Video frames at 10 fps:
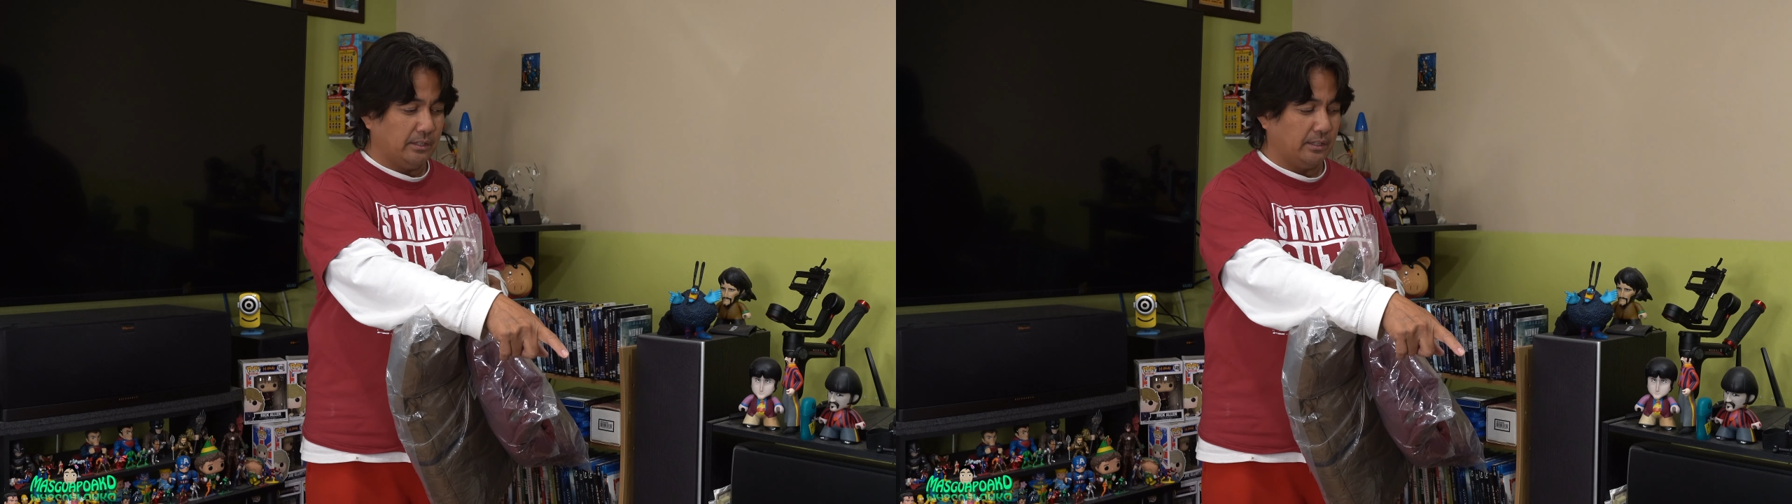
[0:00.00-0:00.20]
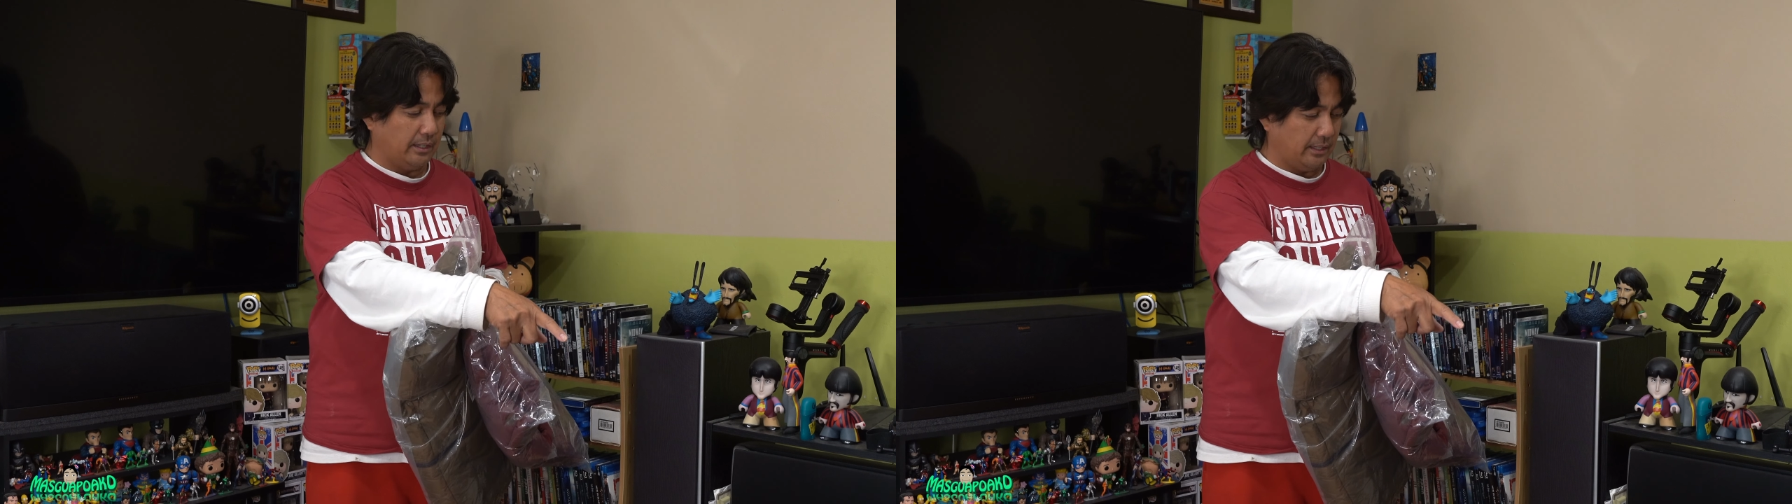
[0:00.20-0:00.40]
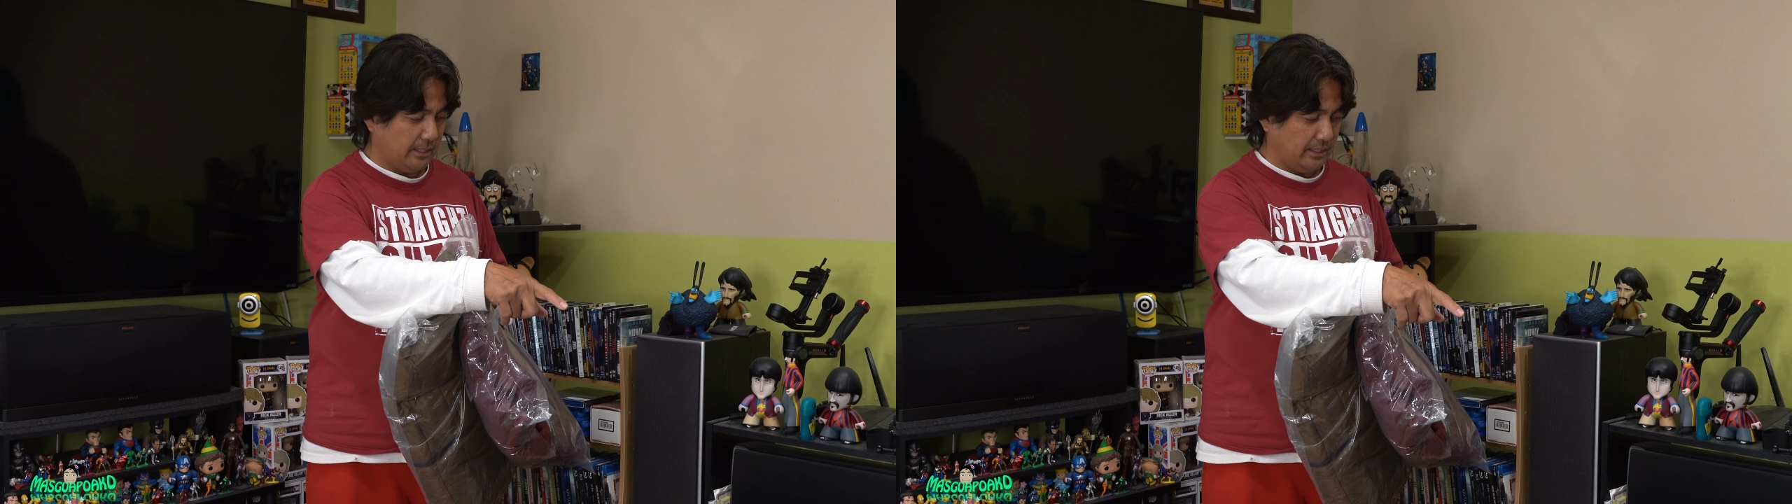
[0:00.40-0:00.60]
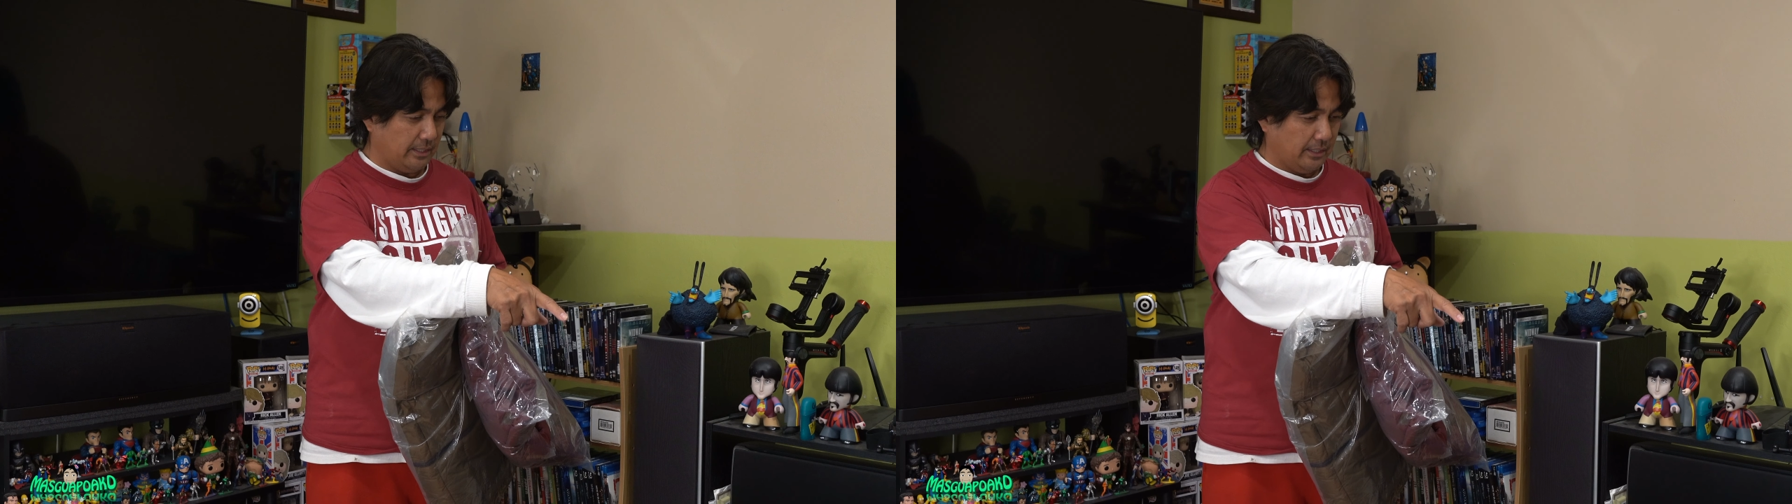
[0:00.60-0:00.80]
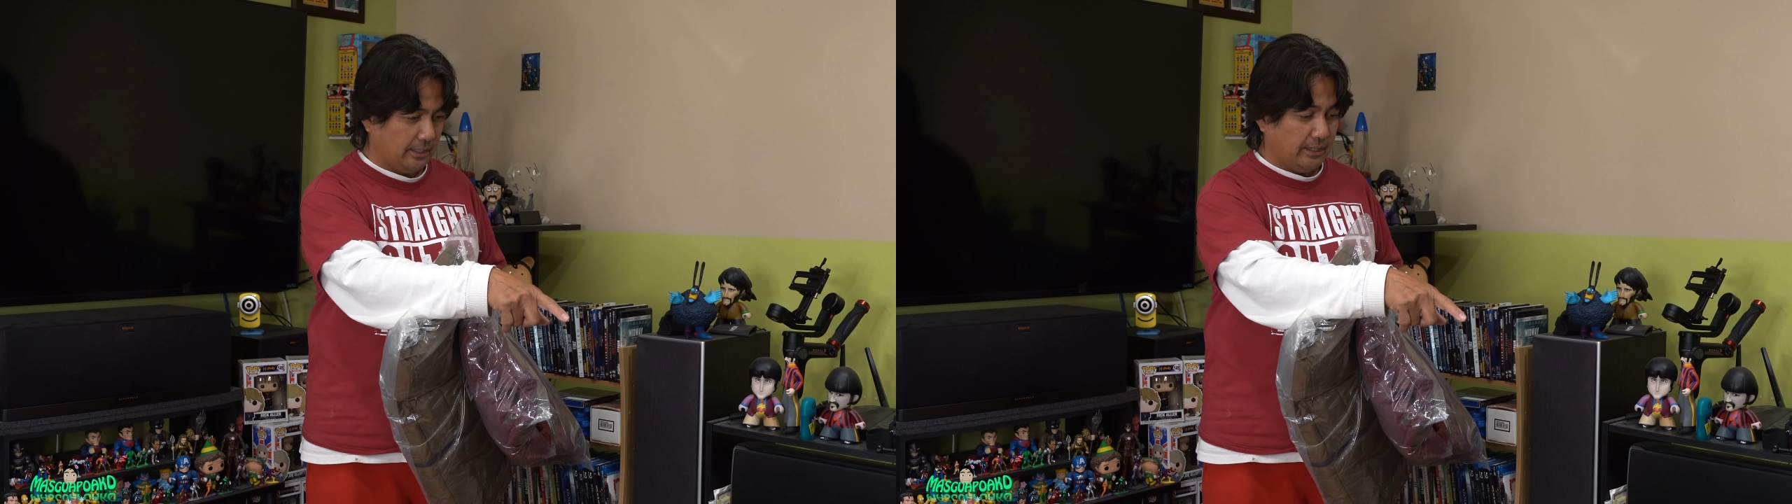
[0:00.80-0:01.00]
and
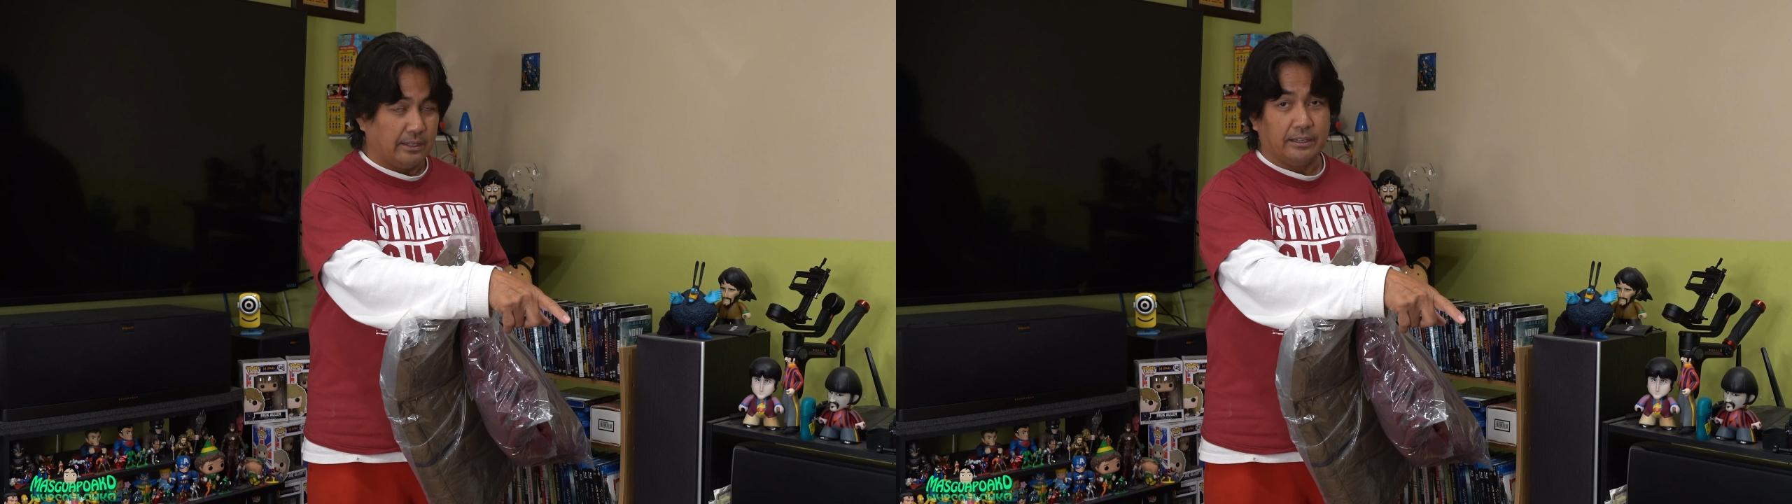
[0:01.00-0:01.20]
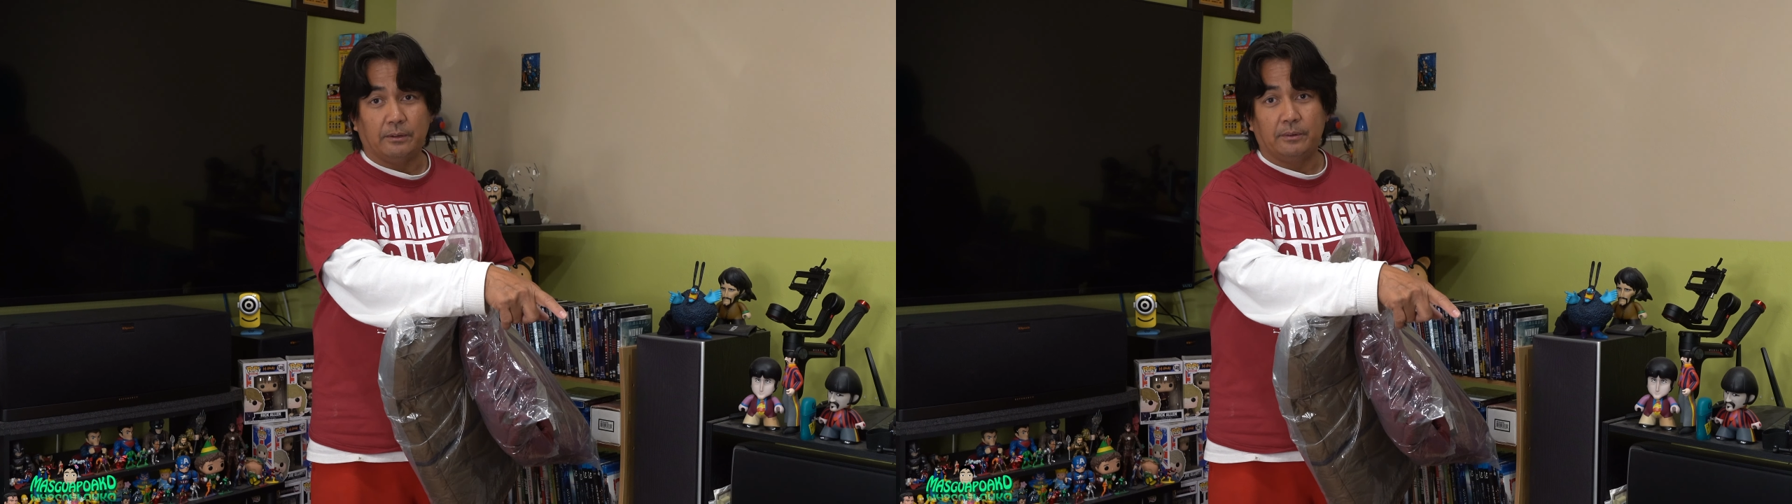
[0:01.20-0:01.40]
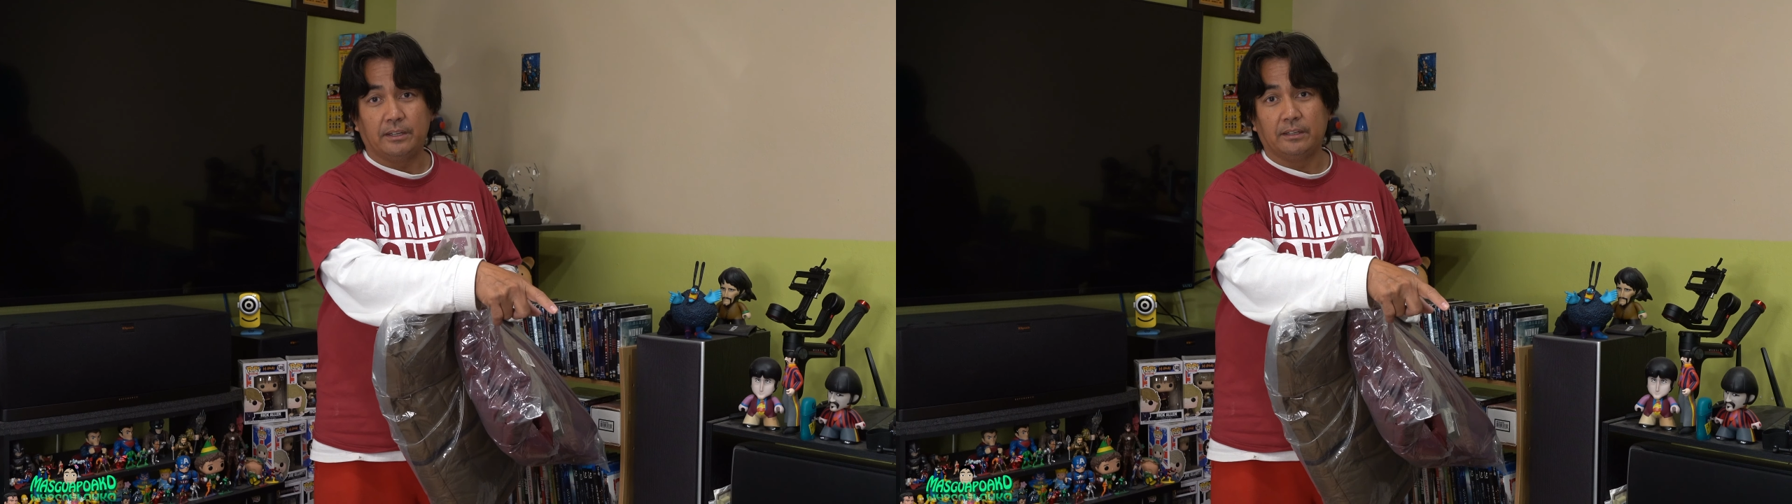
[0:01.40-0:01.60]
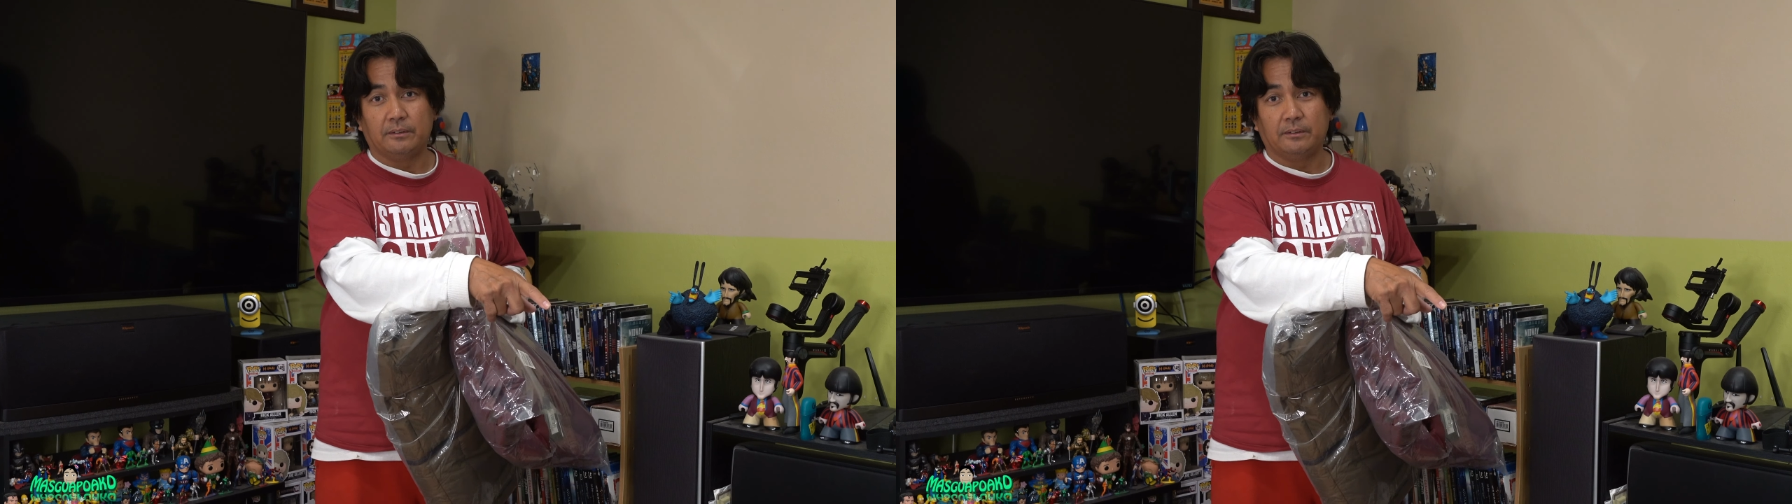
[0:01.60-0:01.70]
that one